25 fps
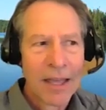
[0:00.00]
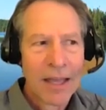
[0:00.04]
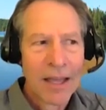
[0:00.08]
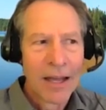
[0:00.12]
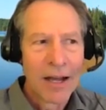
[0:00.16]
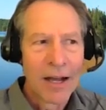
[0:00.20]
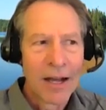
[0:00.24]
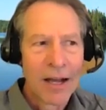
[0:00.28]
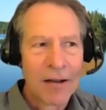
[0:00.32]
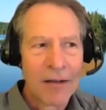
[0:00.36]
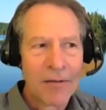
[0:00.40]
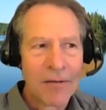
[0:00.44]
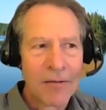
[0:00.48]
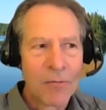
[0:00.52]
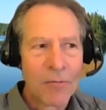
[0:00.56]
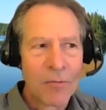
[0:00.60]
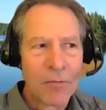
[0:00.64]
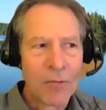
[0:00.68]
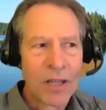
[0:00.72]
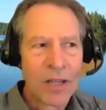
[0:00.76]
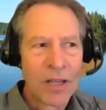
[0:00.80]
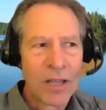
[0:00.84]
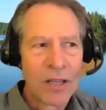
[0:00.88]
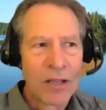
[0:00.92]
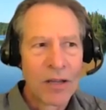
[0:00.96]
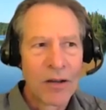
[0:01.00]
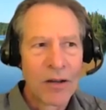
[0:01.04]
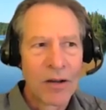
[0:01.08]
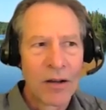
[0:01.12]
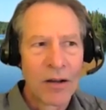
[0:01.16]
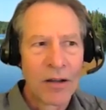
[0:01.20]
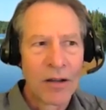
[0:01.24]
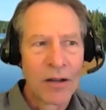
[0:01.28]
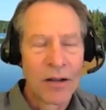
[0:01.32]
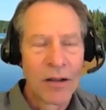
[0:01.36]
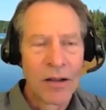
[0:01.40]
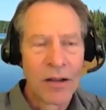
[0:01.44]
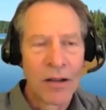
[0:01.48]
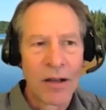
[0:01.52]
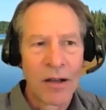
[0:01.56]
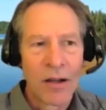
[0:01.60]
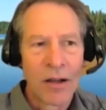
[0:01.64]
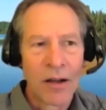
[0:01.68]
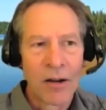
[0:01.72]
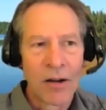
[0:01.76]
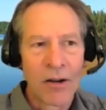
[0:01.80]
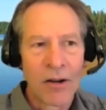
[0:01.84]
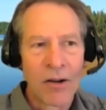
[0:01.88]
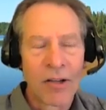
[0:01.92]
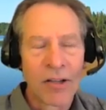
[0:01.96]
uh, we uh,
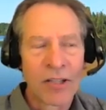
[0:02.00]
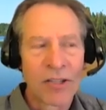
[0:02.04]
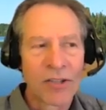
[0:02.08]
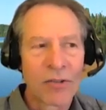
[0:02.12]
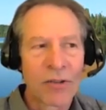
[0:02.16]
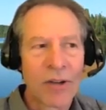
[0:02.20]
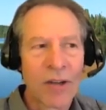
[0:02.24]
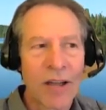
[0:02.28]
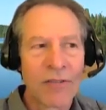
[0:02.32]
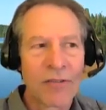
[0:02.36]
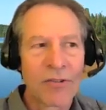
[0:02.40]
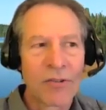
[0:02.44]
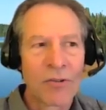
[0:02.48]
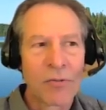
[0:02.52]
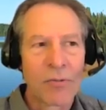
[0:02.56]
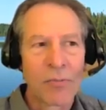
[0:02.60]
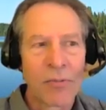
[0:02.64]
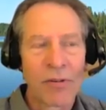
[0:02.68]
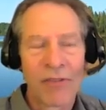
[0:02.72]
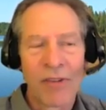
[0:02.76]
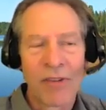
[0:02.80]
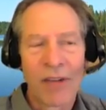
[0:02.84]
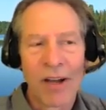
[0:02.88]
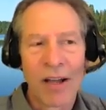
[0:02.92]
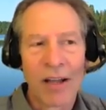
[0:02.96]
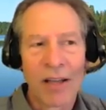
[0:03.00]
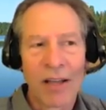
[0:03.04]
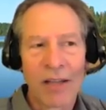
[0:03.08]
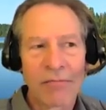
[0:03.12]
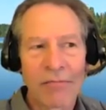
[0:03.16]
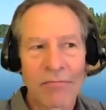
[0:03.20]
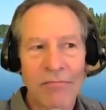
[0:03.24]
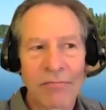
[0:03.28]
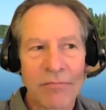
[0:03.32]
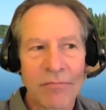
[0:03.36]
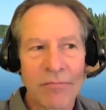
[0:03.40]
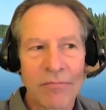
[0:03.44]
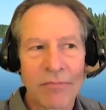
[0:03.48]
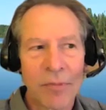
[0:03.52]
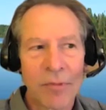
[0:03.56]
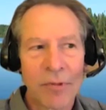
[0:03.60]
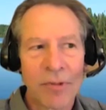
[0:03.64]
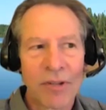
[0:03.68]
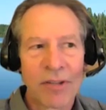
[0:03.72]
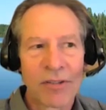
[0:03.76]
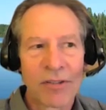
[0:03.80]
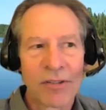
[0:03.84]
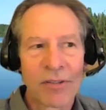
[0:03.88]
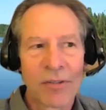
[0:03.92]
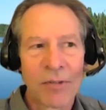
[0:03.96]
are going to strive to provide the
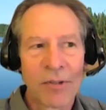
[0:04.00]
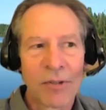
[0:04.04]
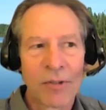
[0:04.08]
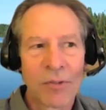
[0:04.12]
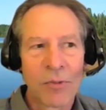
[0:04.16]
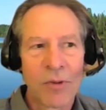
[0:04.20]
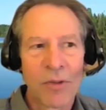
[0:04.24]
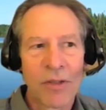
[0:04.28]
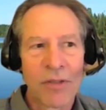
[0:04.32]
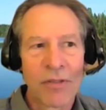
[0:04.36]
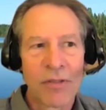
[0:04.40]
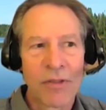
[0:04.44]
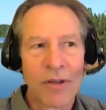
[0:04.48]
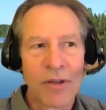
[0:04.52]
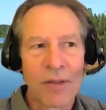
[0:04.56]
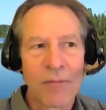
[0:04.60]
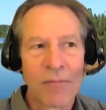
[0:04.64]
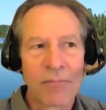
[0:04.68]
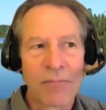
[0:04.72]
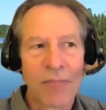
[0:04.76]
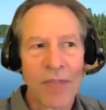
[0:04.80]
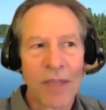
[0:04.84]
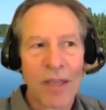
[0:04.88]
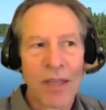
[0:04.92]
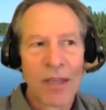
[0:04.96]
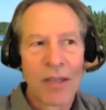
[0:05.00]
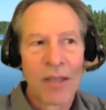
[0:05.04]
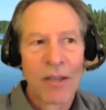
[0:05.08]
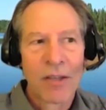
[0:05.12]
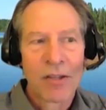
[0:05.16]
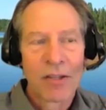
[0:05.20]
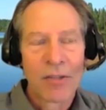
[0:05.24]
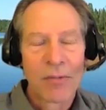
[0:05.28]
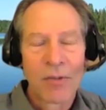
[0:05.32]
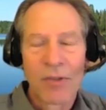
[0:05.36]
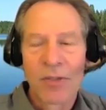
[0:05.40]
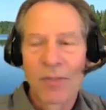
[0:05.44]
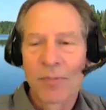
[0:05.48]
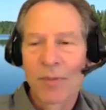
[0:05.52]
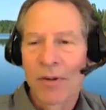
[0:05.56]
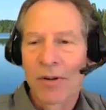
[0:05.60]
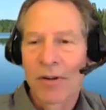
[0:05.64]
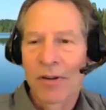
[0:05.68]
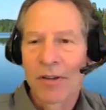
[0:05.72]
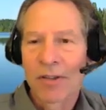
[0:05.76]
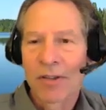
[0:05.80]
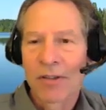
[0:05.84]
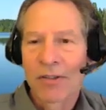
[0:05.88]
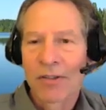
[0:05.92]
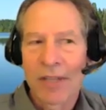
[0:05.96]
participants with um, some
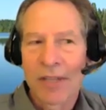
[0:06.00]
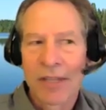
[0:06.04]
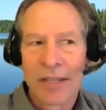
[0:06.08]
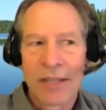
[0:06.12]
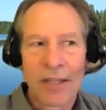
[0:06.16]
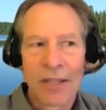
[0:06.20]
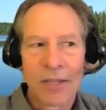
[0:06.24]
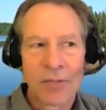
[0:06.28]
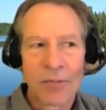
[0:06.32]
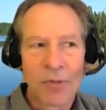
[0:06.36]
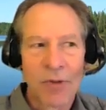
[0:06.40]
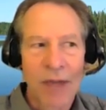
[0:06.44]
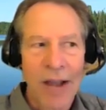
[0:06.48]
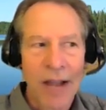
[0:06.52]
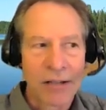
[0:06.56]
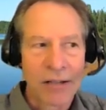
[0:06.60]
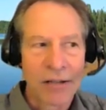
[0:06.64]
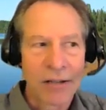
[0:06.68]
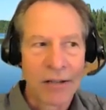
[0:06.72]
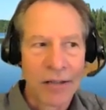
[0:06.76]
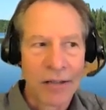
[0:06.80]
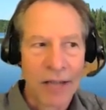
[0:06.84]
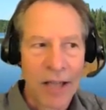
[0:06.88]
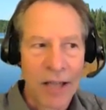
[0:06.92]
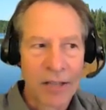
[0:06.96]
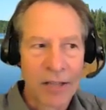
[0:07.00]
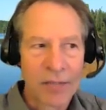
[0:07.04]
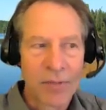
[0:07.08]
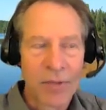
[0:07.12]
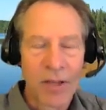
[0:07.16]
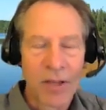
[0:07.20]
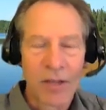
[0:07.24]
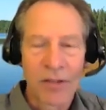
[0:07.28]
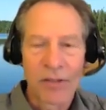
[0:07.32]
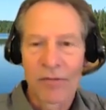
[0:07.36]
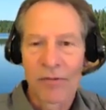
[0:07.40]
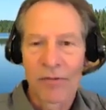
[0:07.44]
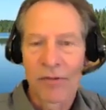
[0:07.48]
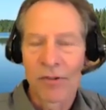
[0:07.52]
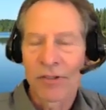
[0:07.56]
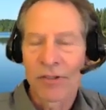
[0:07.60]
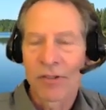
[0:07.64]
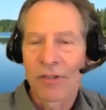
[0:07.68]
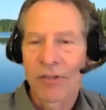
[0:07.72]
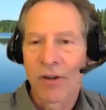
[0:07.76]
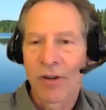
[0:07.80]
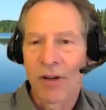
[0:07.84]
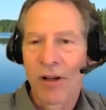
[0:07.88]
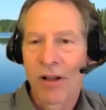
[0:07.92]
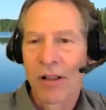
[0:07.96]
experience in these practical aspects.
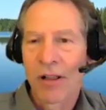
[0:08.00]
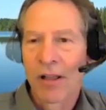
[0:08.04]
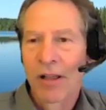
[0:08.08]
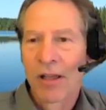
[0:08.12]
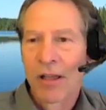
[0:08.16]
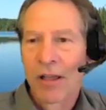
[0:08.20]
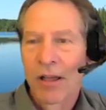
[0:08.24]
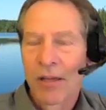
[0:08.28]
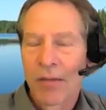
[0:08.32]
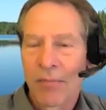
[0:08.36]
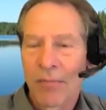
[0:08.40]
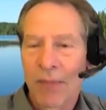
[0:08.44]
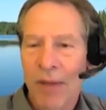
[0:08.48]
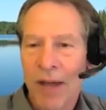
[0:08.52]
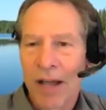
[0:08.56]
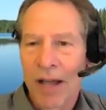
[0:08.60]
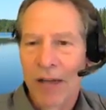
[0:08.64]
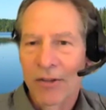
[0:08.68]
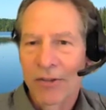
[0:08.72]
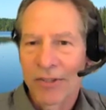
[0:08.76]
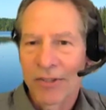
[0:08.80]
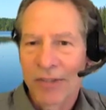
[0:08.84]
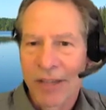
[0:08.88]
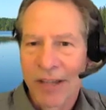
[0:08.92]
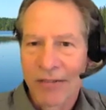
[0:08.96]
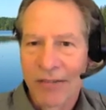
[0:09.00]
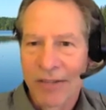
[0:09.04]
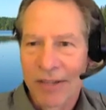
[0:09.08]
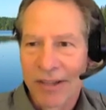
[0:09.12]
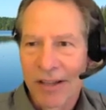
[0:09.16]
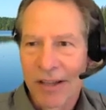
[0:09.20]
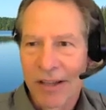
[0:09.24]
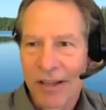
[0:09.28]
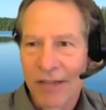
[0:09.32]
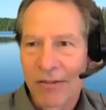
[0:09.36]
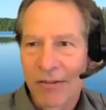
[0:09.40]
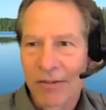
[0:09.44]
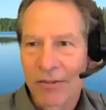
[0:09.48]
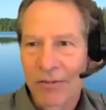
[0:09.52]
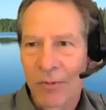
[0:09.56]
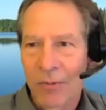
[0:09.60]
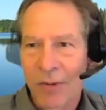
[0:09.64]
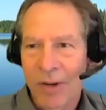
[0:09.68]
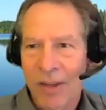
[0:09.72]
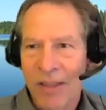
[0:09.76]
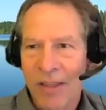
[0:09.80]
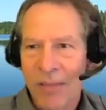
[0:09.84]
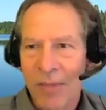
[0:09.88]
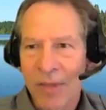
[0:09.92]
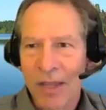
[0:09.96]
First of all, biosafety levels. What
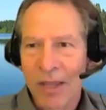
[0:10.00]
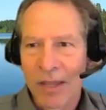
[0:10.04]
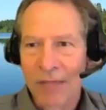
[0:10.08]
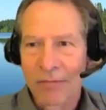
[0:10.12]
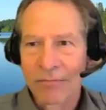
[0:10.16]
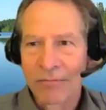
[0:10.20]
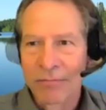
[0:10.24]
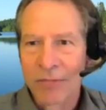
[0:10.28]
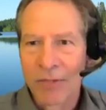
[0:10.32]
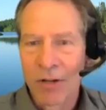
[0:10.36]
do they mean?